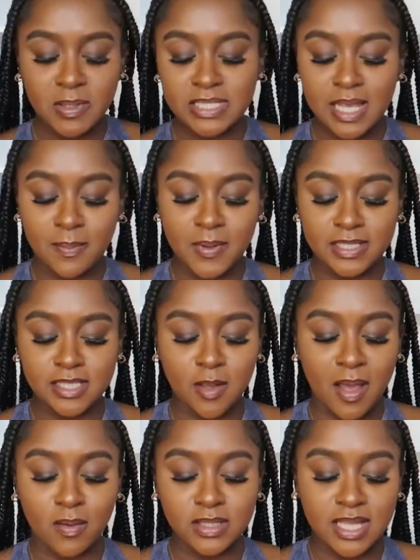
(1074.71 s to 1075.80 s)
piece i picked up
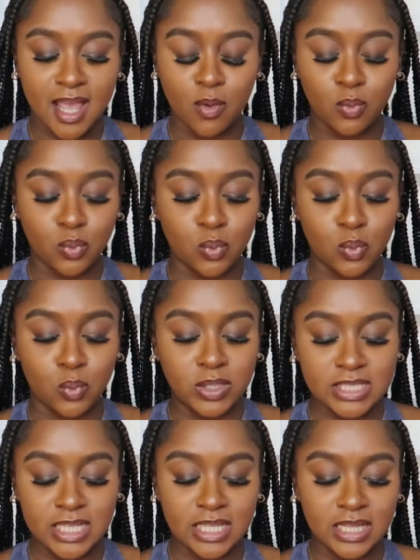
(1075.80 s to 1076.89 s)
i was like ooh,
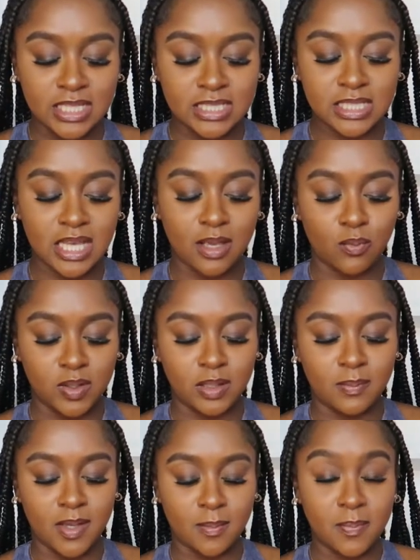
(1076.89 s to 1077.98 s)
see this can really
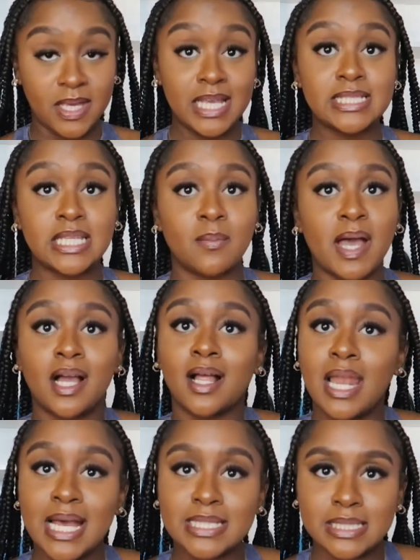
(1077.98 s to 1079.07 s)
be a piece in my
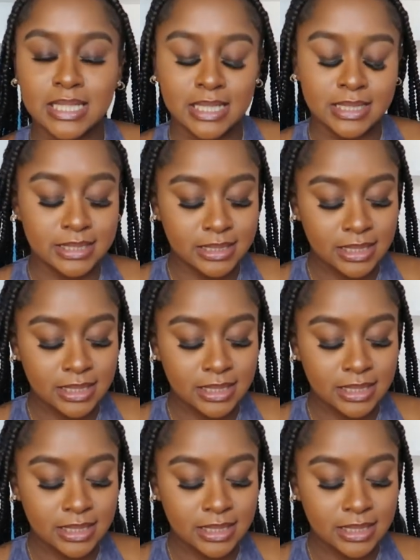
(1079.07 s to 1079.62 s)
closet